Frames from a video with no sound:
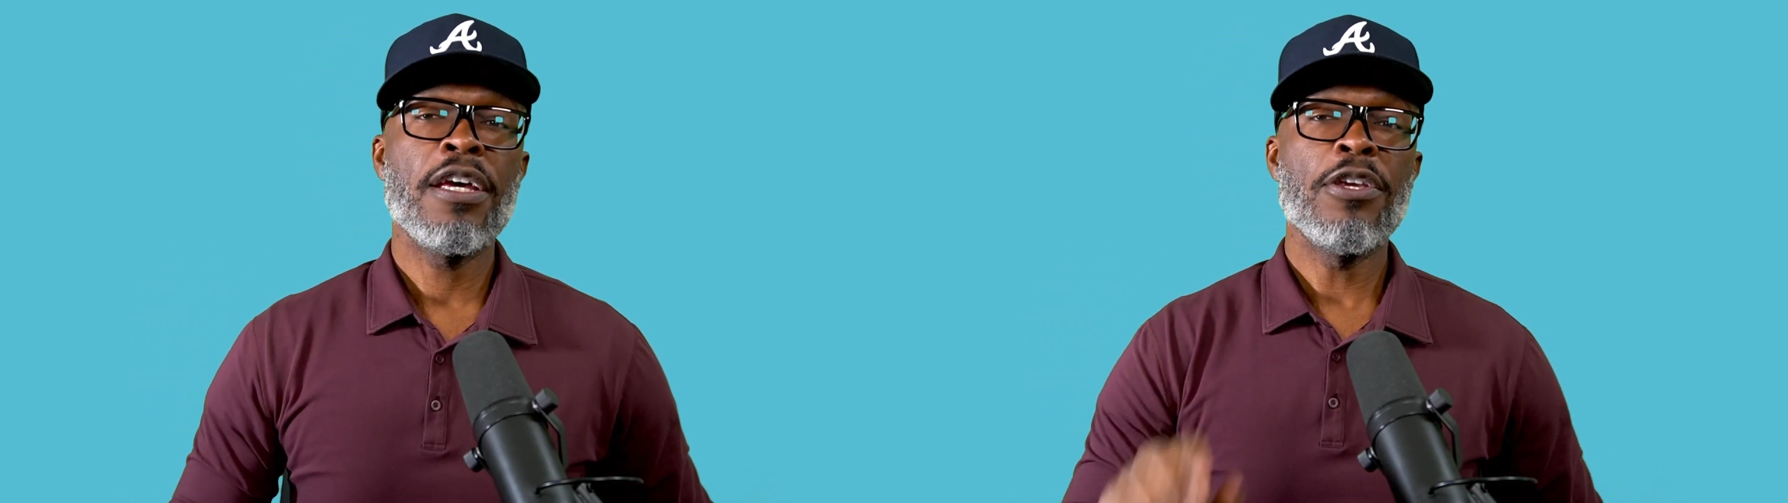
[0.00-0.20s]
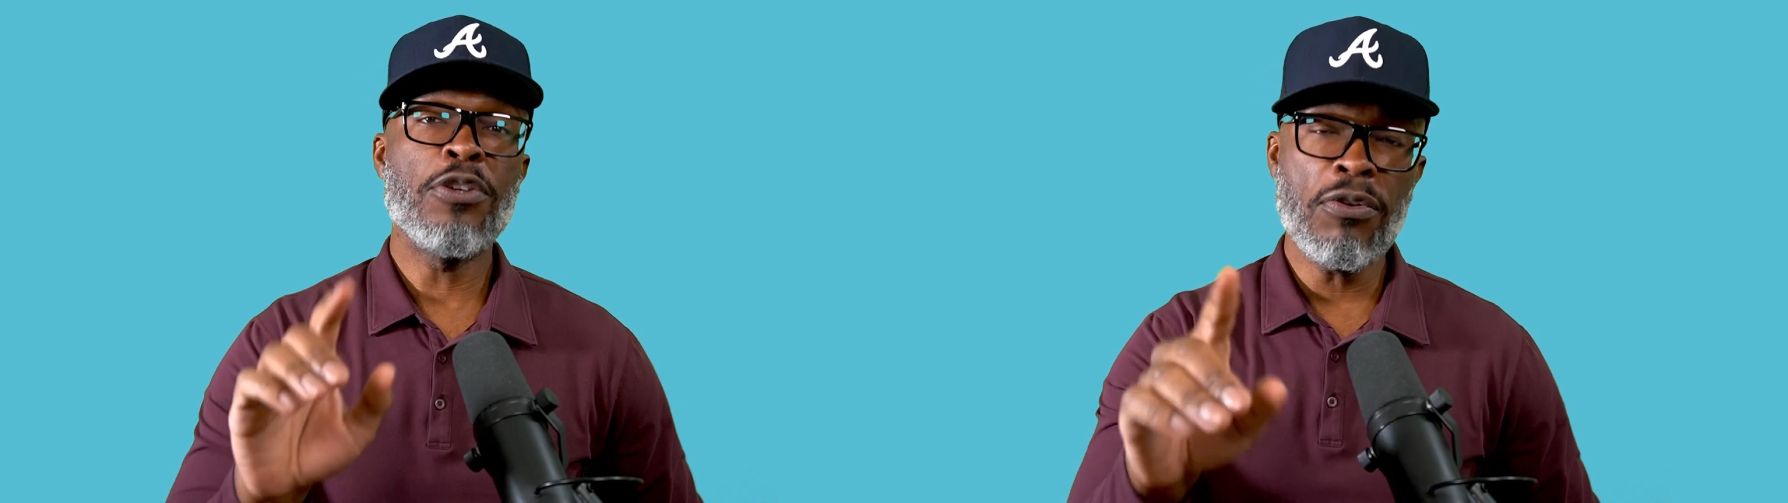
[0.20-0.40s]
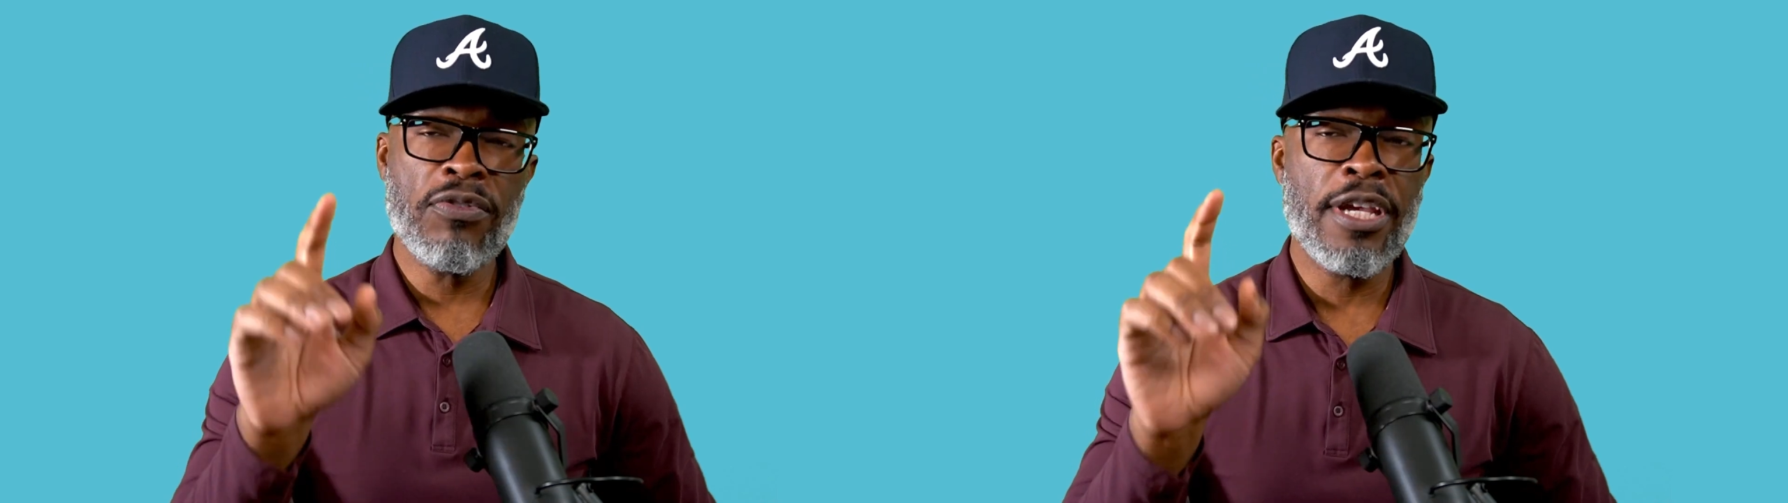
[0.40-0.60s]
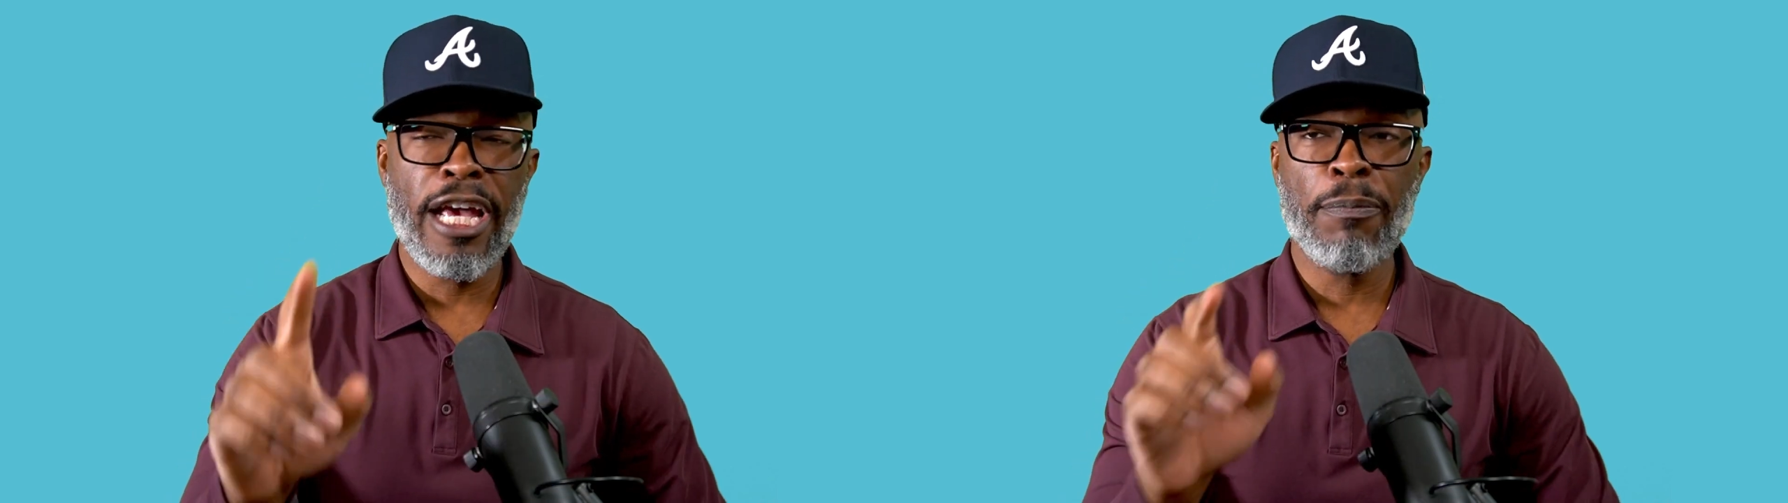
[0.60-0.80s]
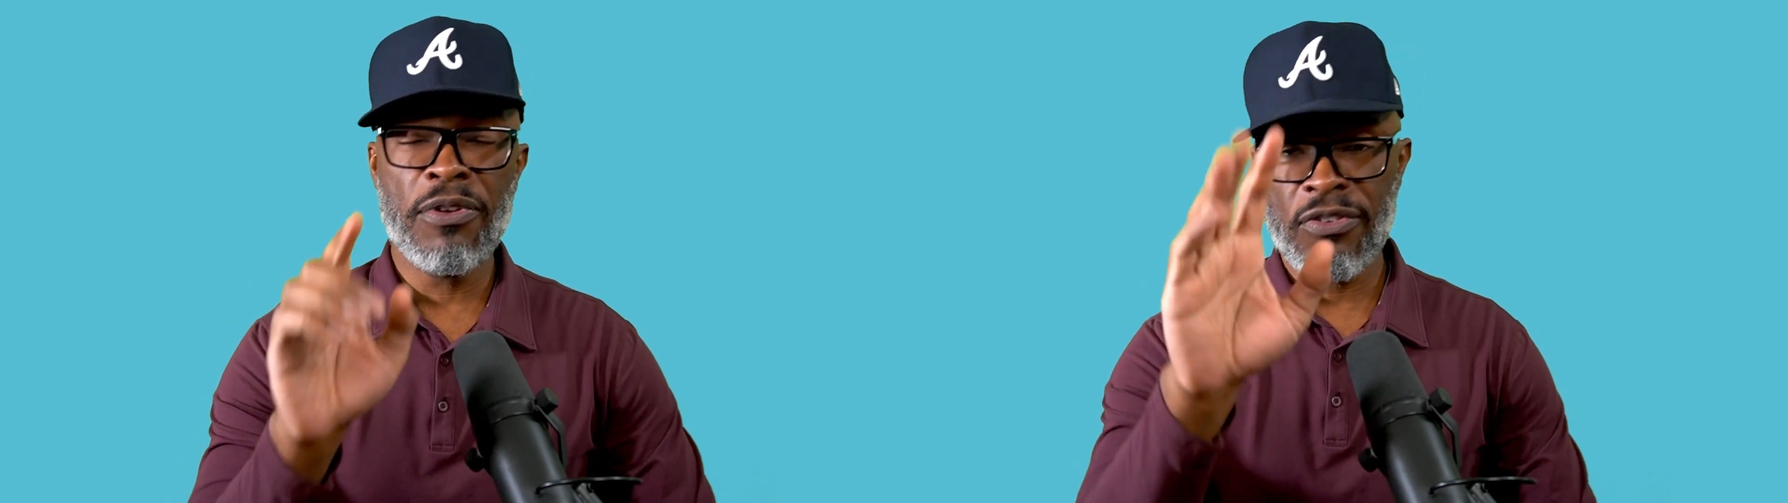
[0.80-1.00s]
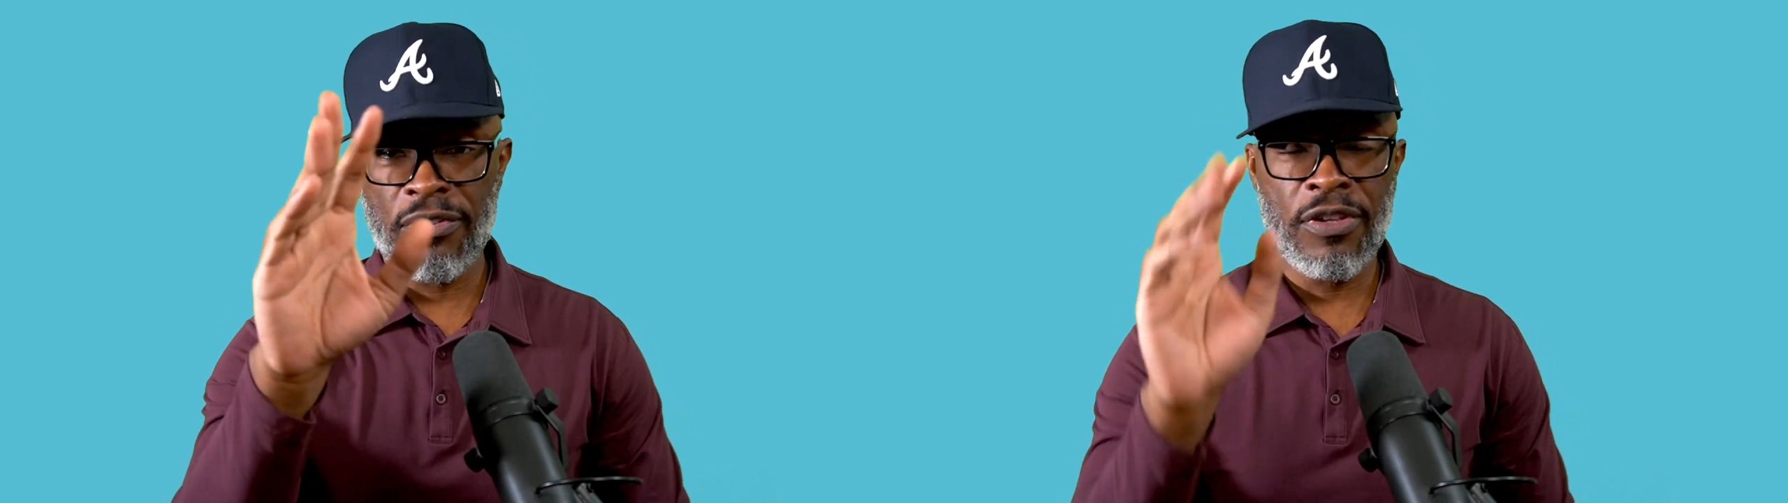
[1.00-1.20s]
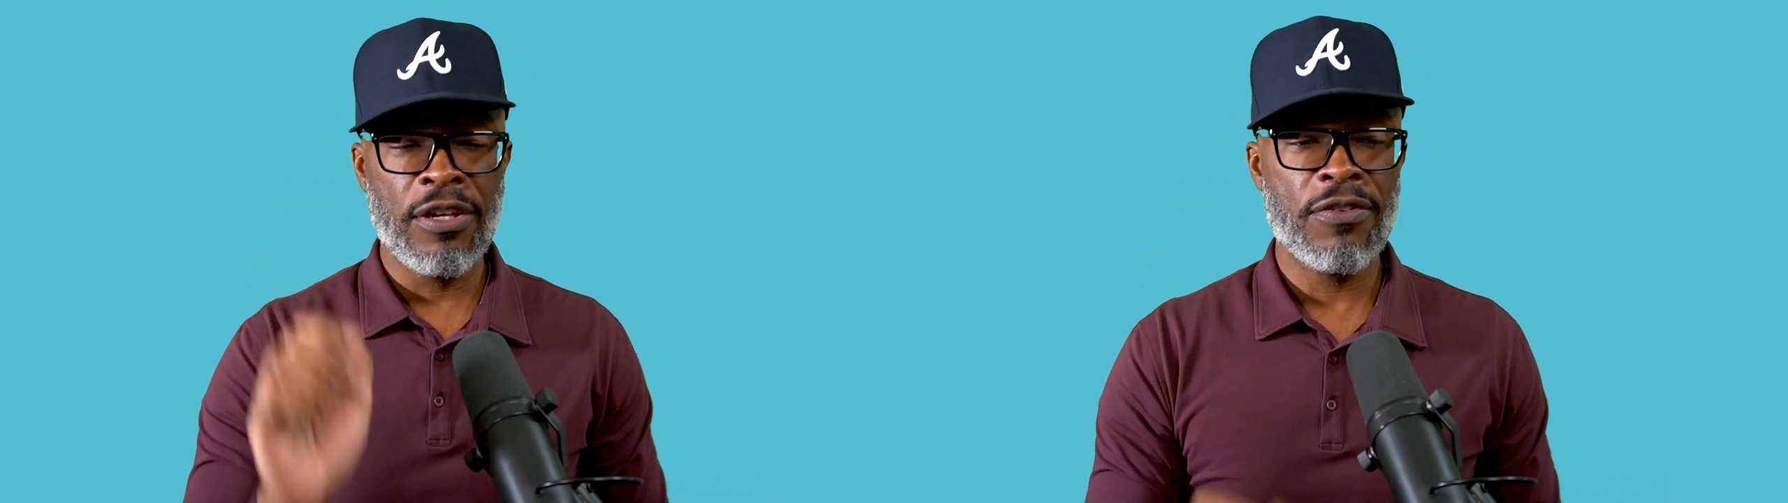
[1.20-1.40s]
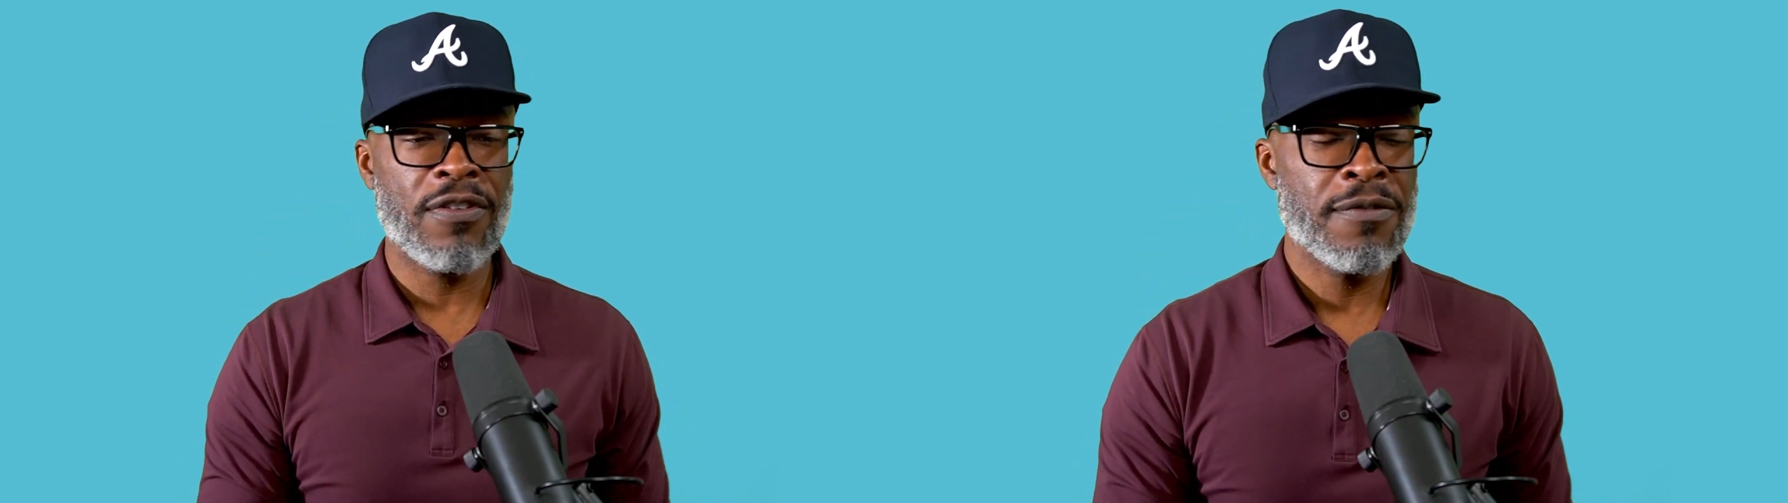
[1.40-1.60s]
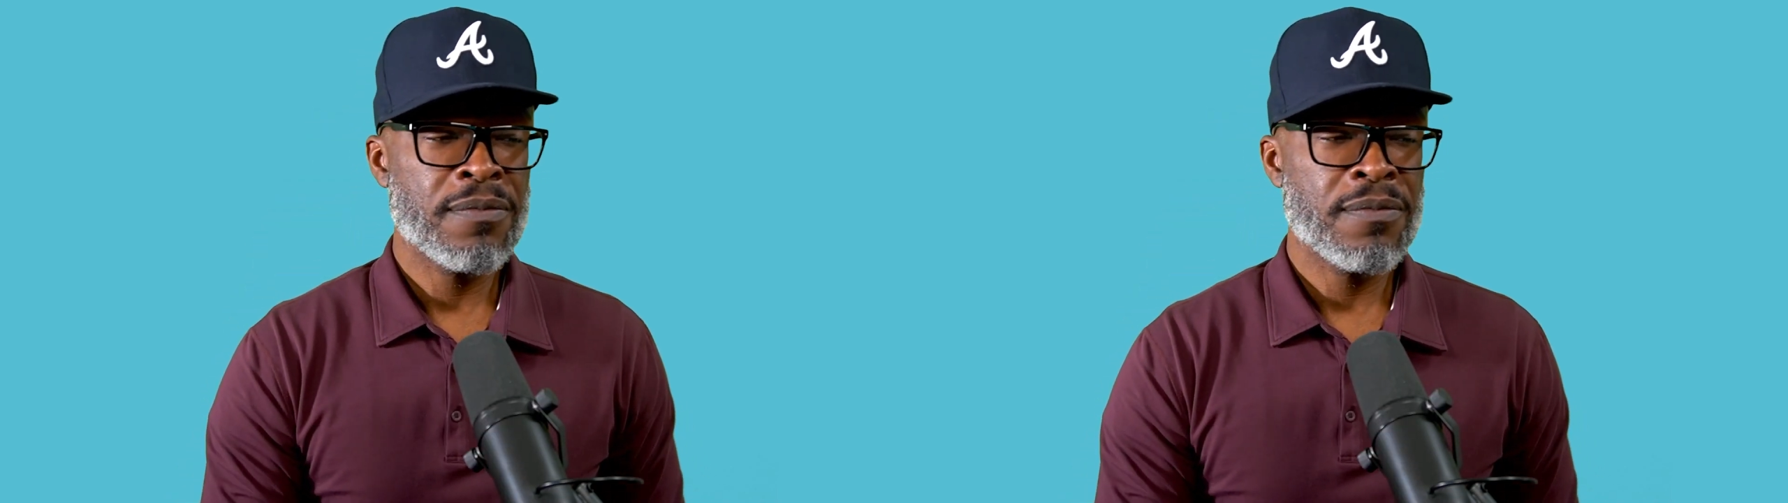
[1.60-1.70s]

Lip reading: usually happens is this.